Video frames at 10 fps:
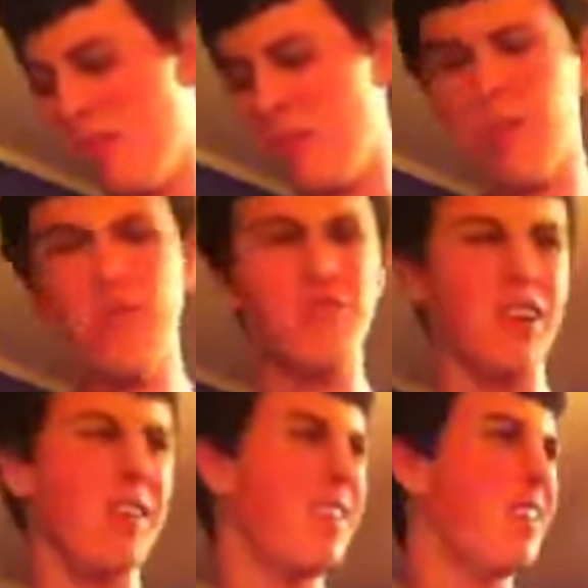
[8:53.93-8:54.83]

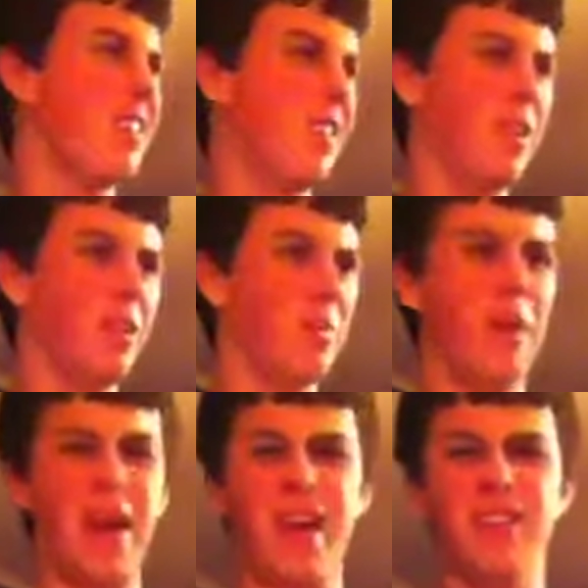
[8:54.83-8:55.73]
bullshit little
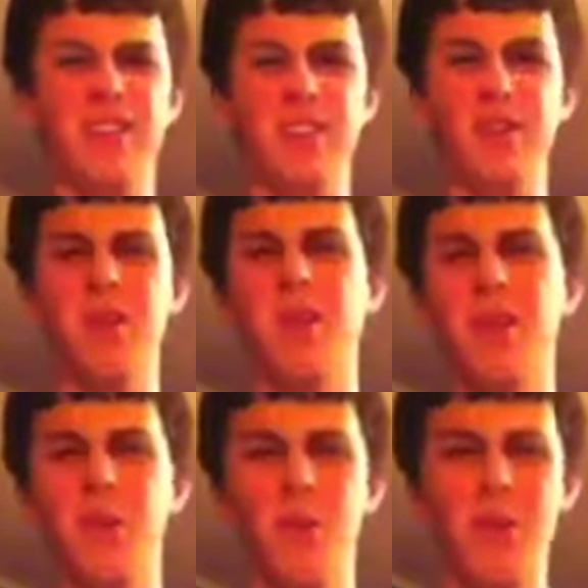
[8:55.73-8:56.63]
match here
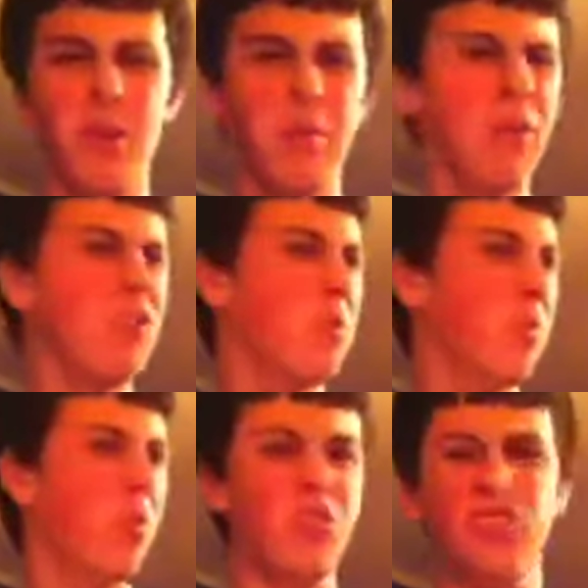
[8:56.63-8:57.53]
with a bunch of
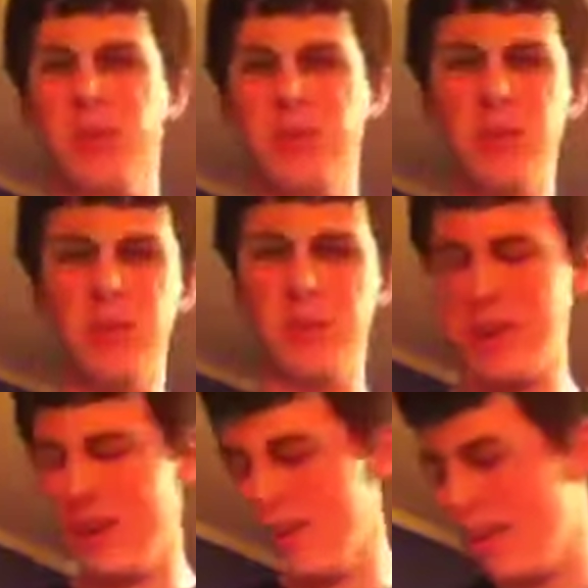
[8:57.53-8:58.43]
bullshit in
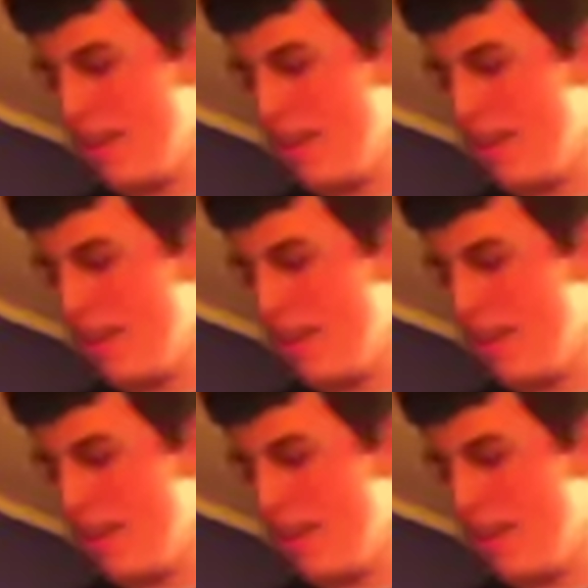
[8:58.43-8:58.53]
between.